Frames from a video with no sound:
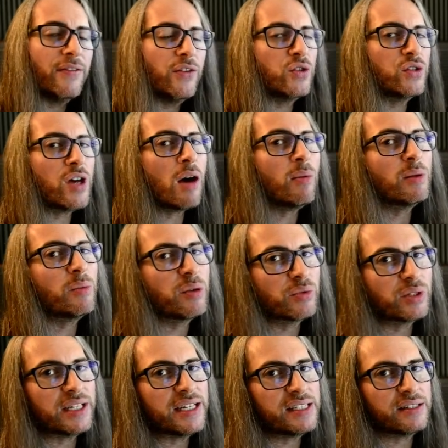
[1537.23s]
if you saw when we
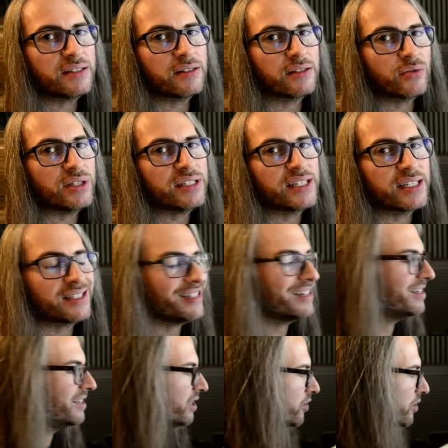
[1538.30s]
released
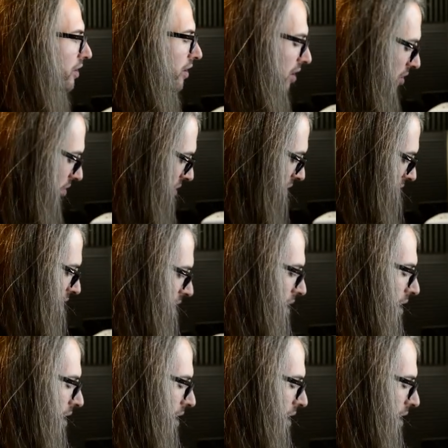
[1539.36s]
360 a year ago,